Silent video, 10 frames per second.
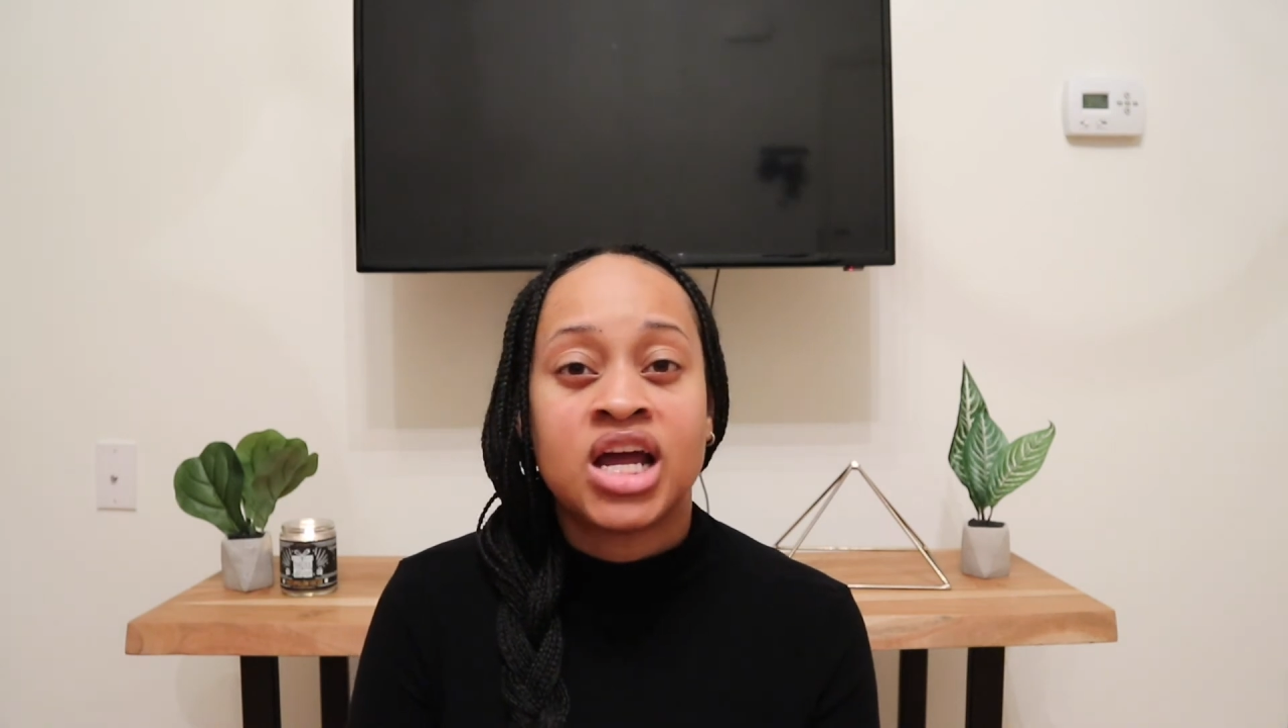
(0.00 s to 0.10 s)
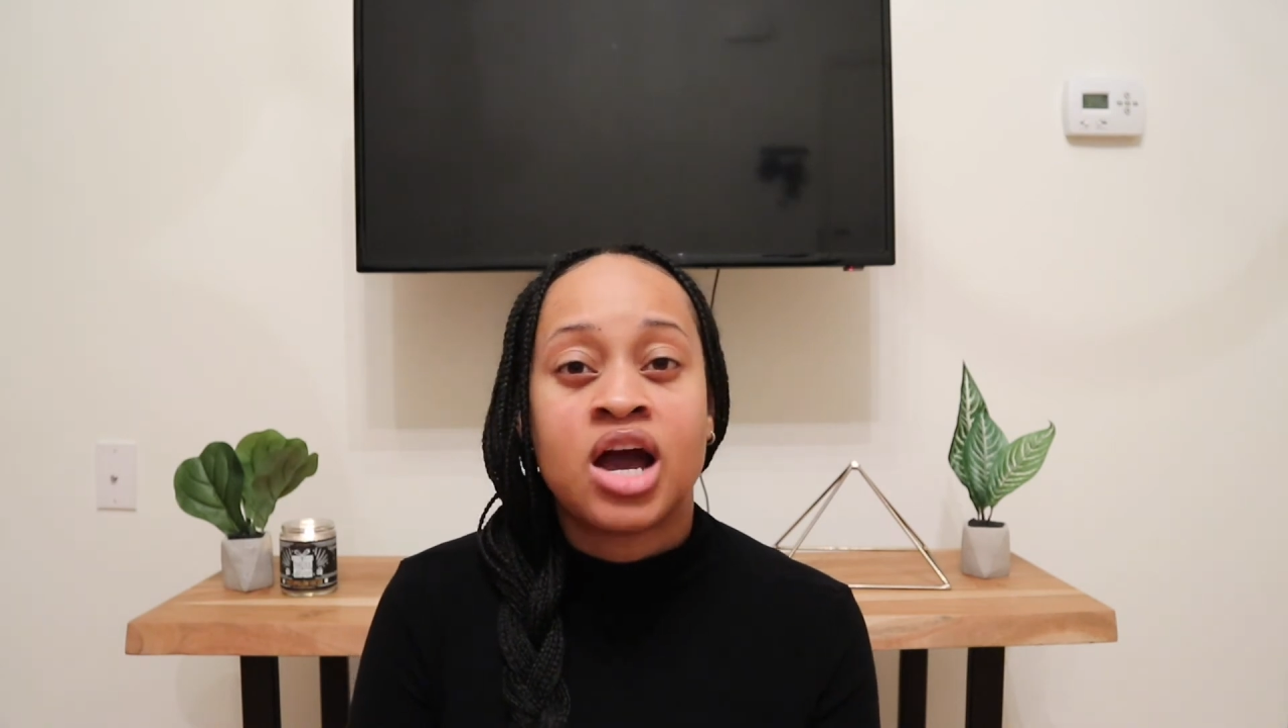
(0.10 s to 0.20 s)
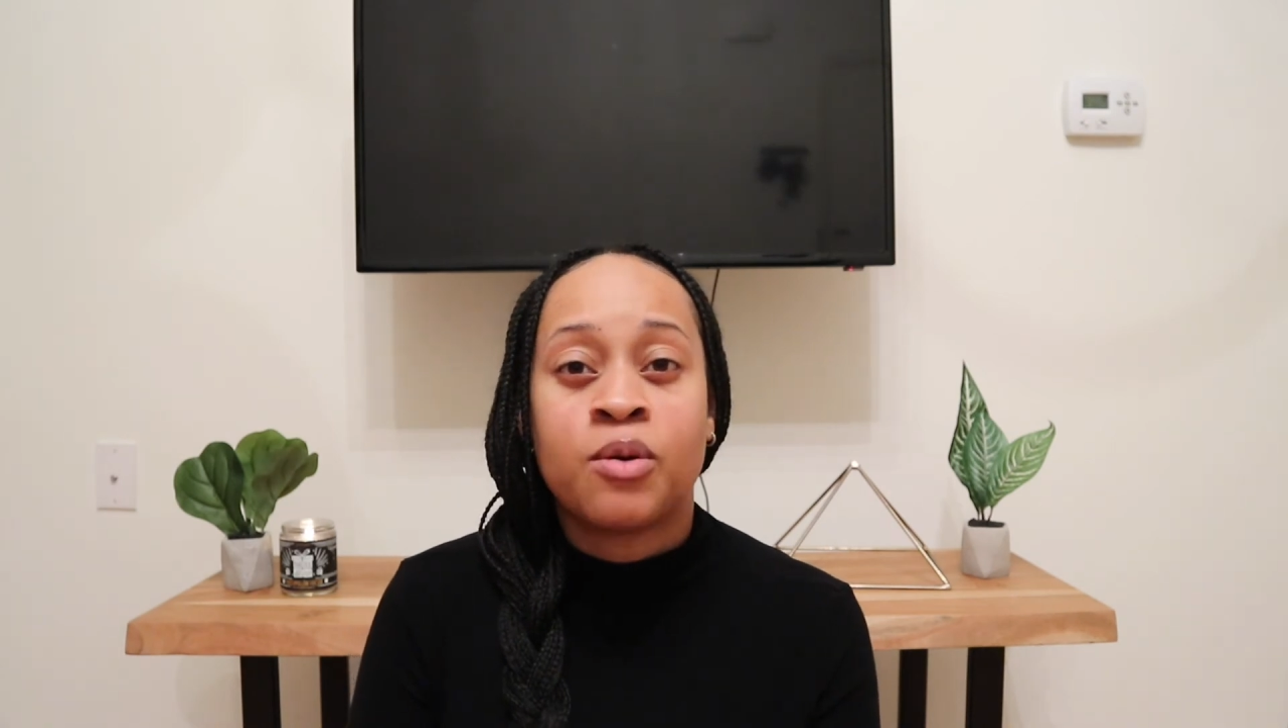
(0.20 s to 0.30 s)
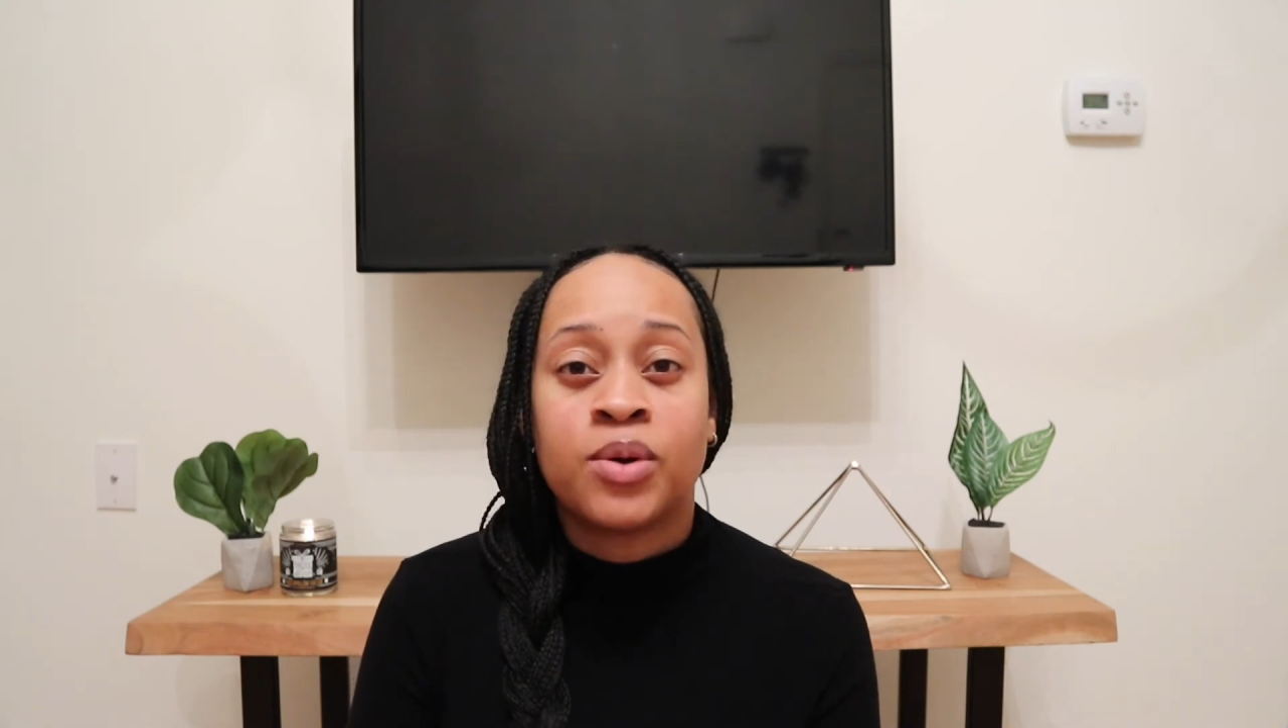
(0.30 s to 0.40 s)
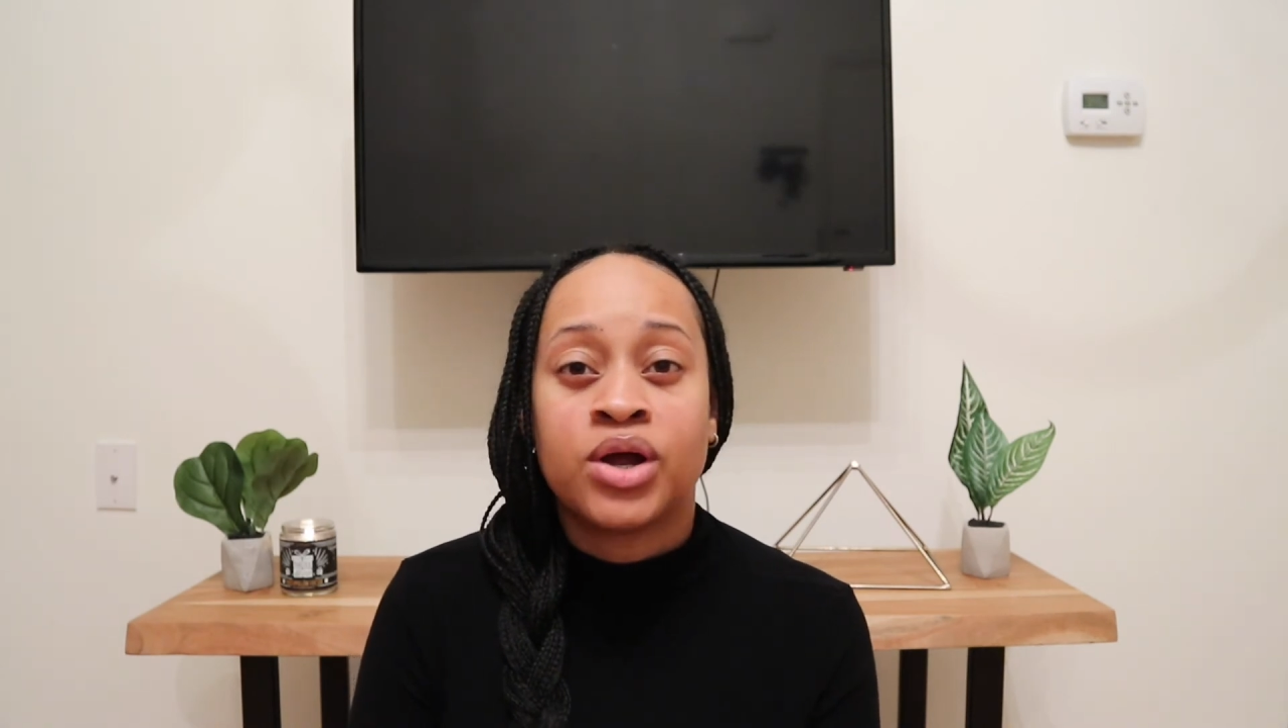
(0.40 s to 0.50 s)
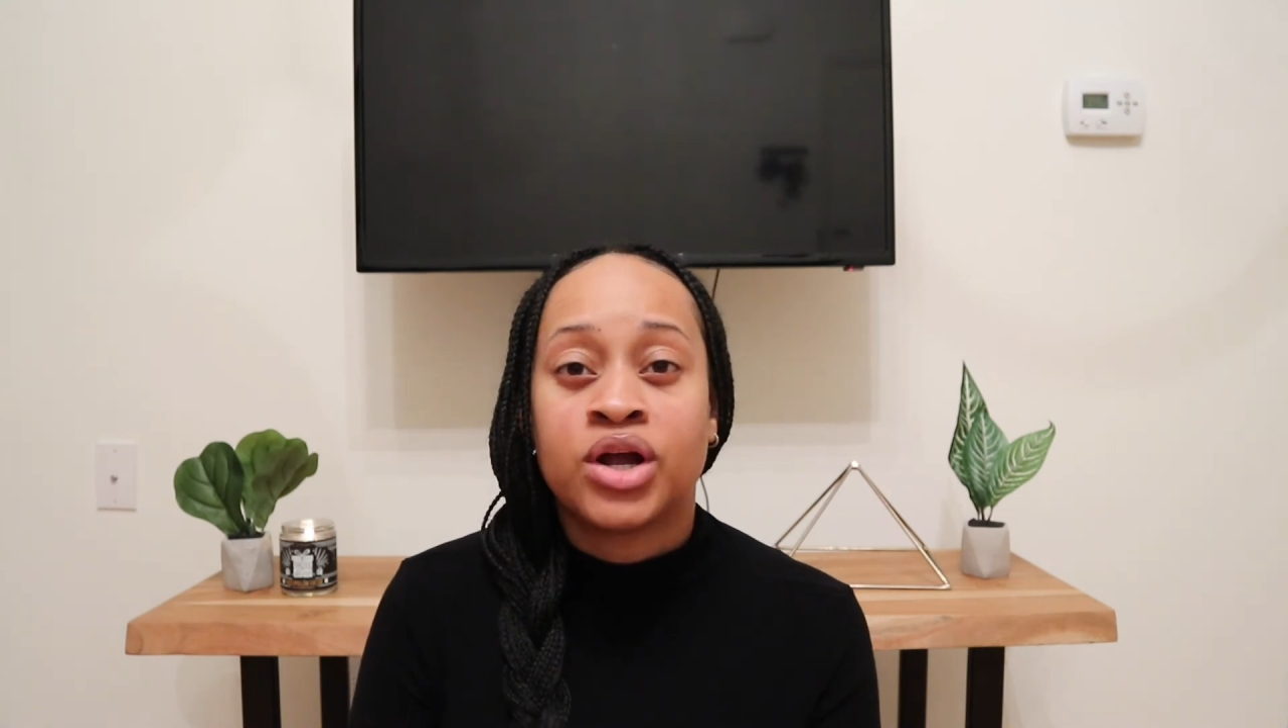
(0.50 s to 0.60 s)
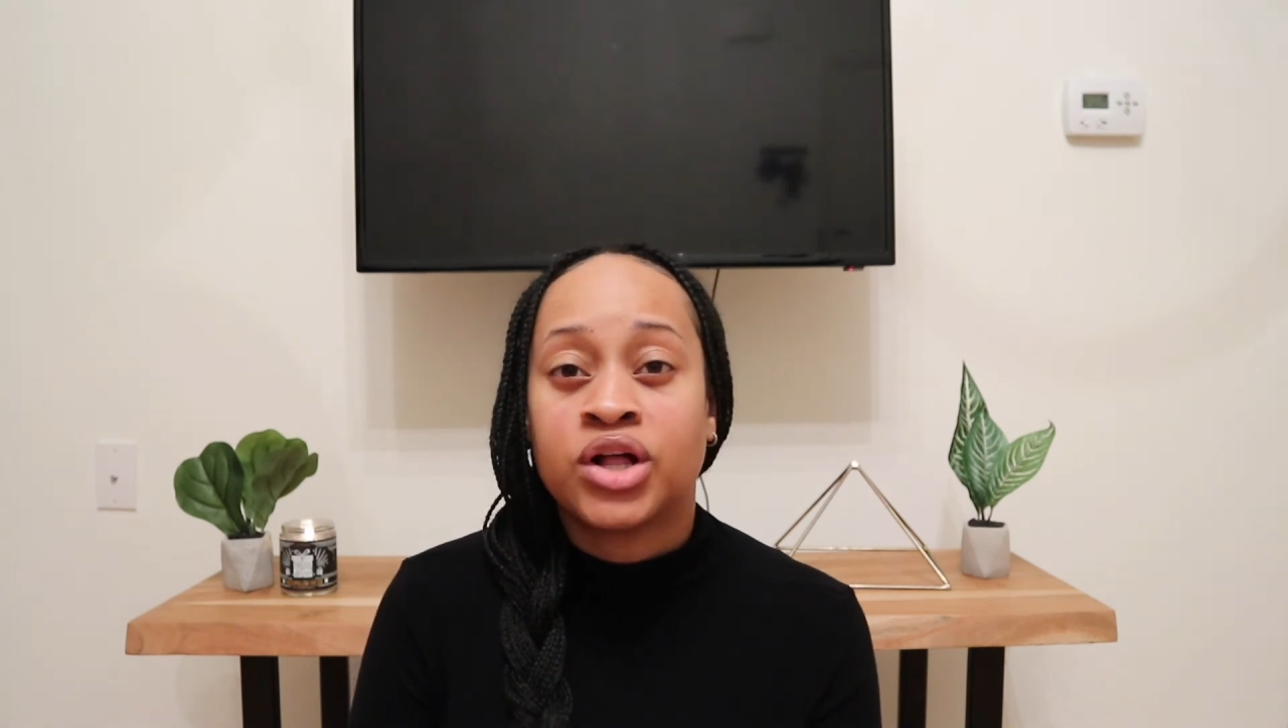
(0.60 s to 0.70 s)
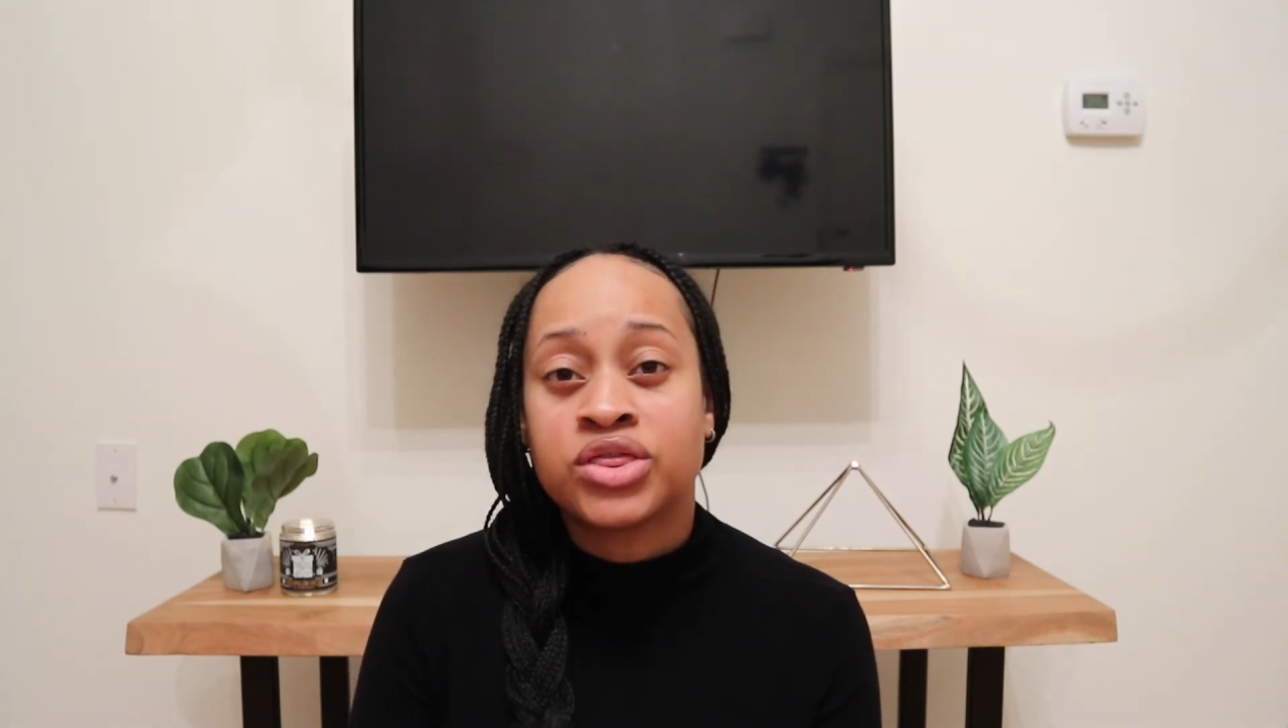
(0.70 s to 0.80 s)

our